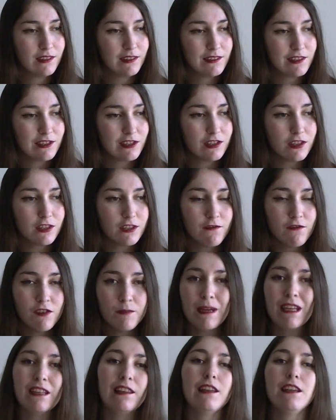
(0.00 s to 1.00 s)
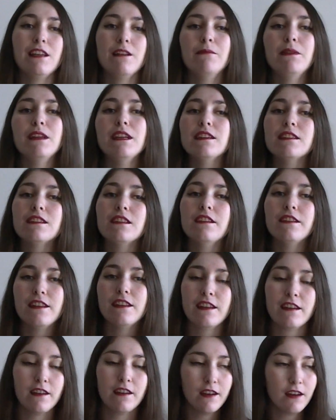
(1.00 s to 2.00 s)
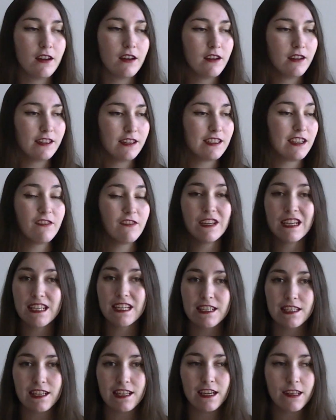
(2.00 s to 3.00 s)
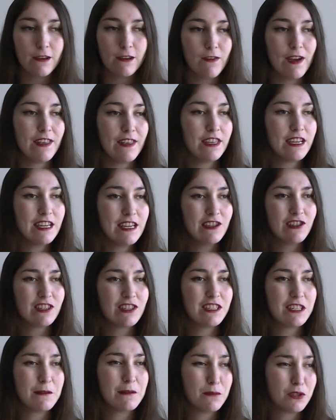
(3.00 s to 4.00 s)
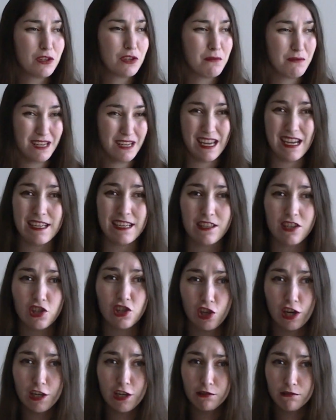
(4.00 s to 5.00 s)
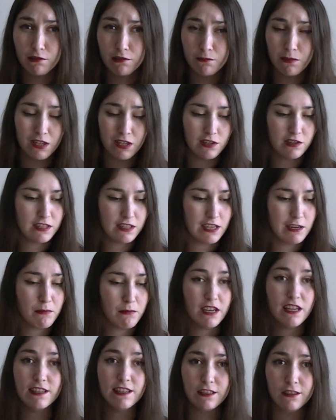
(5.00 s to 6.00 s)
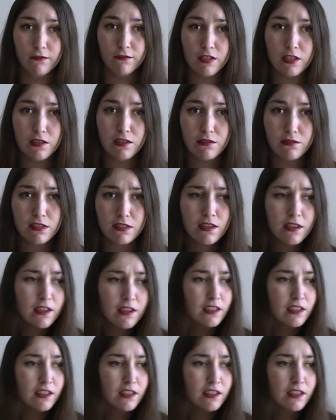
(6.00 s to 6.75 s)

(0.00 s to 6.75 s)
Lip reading: Something about Liam Neeson that, I think it's like the fact that he just seems so nice and genuine when you see him in interviews.